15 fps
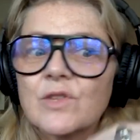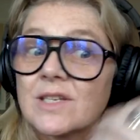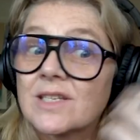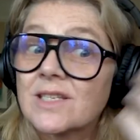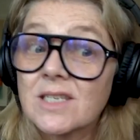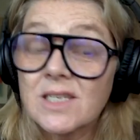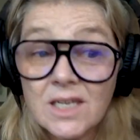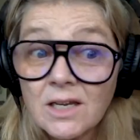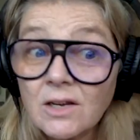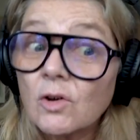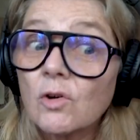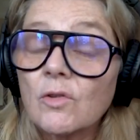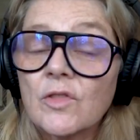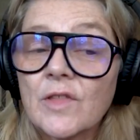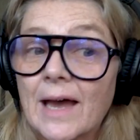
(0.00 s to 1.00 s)
this
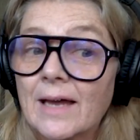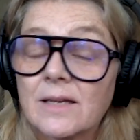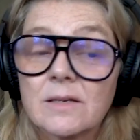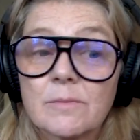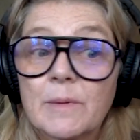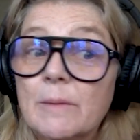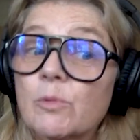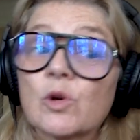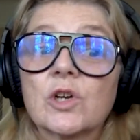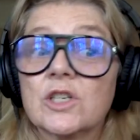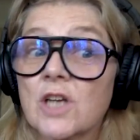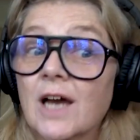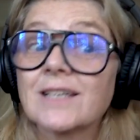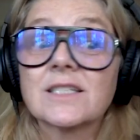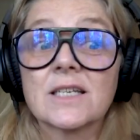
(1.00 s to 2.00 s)
skill that people could
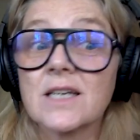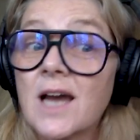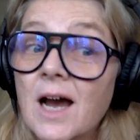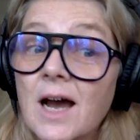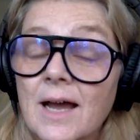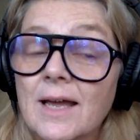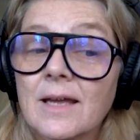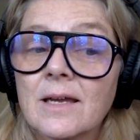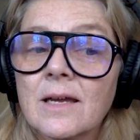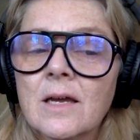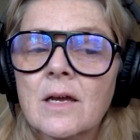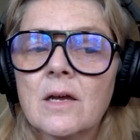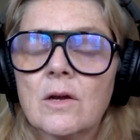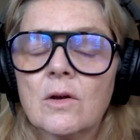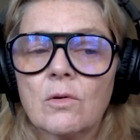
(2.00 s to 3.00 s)
not deny,
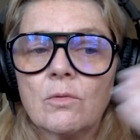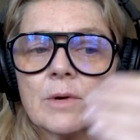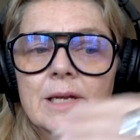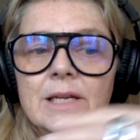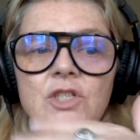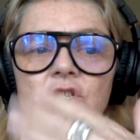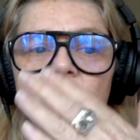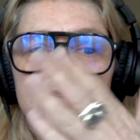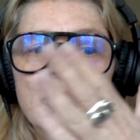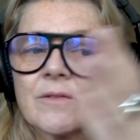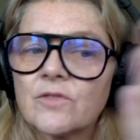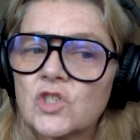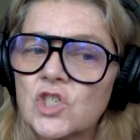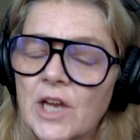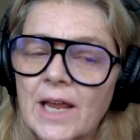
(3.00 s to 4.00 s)
which sort
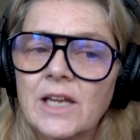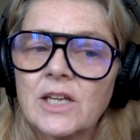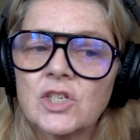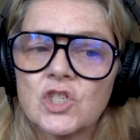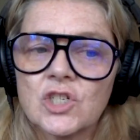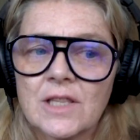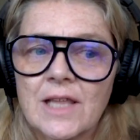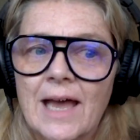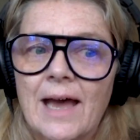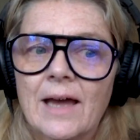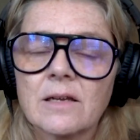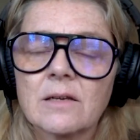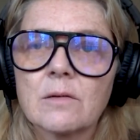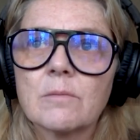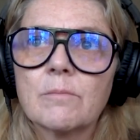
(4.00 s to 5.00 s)
of changed
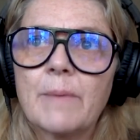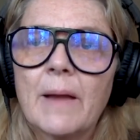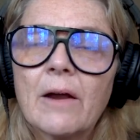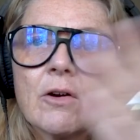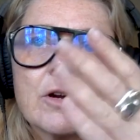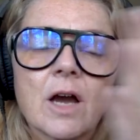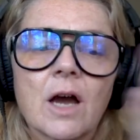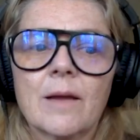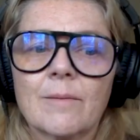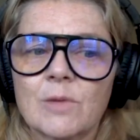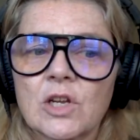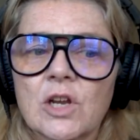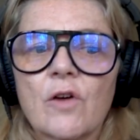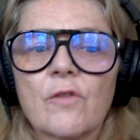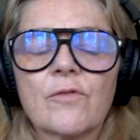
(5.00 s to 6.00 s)
that
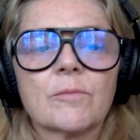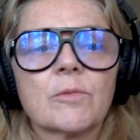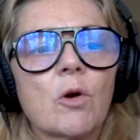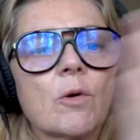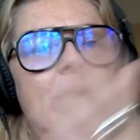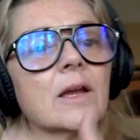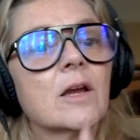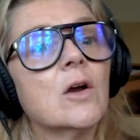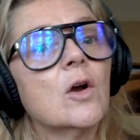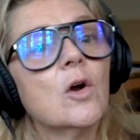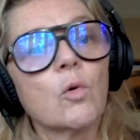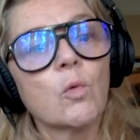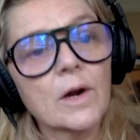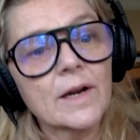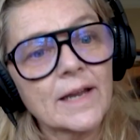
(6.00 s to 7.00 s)
paradigm, from
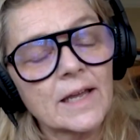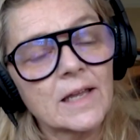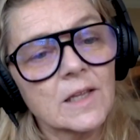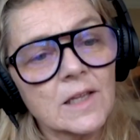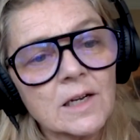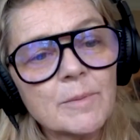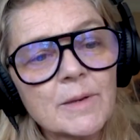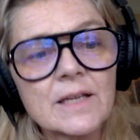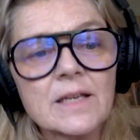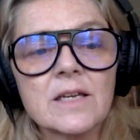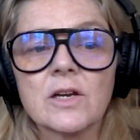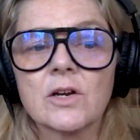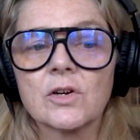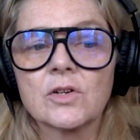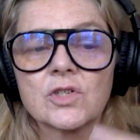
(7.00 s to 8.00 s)
working a little bit a
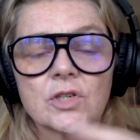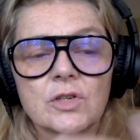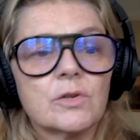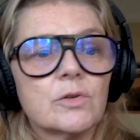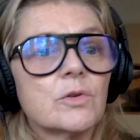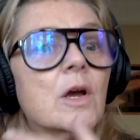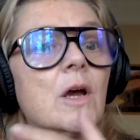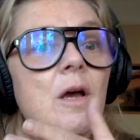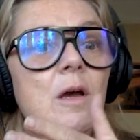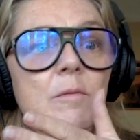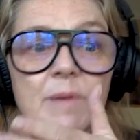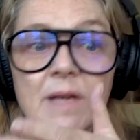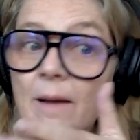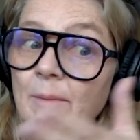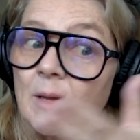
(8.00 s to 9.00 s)
year to
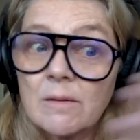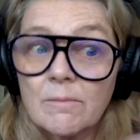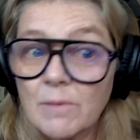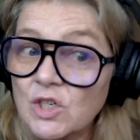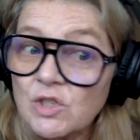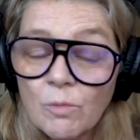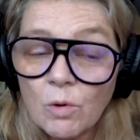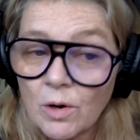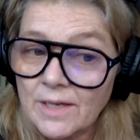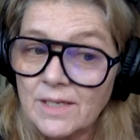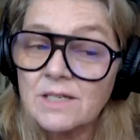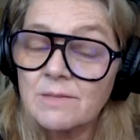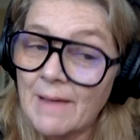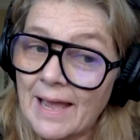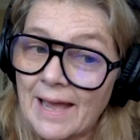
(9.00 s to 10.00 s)
becoming much more
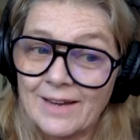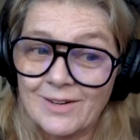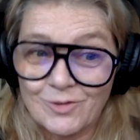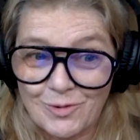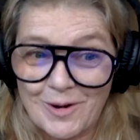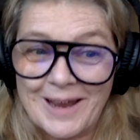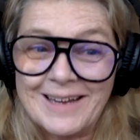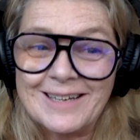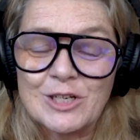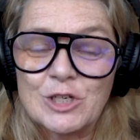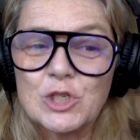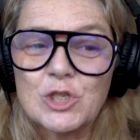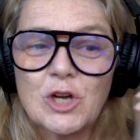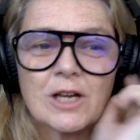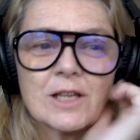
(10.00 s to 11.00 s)
in demand, right? Could
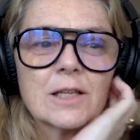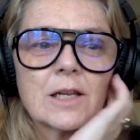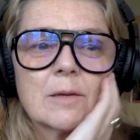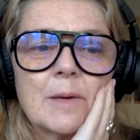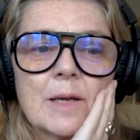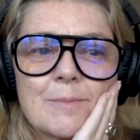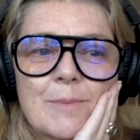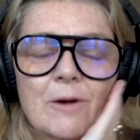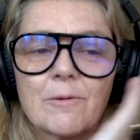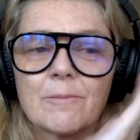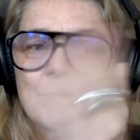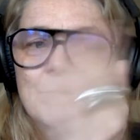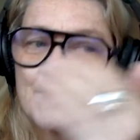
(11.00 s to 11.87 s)
you talk a little bit about